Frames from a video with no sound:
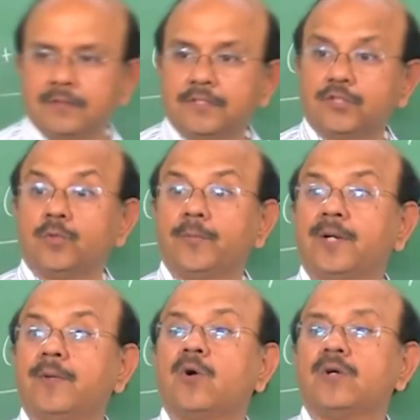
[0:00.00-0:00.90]
This would
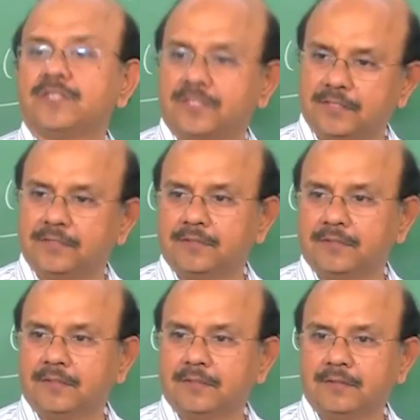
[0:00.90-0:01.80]
become a constant
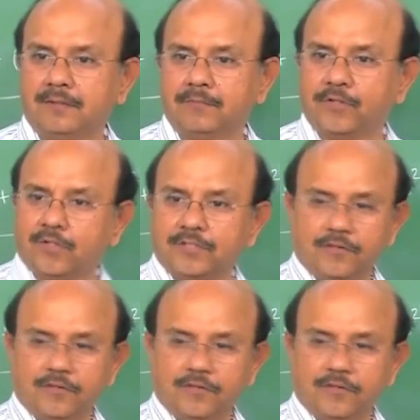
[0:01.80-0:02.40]
because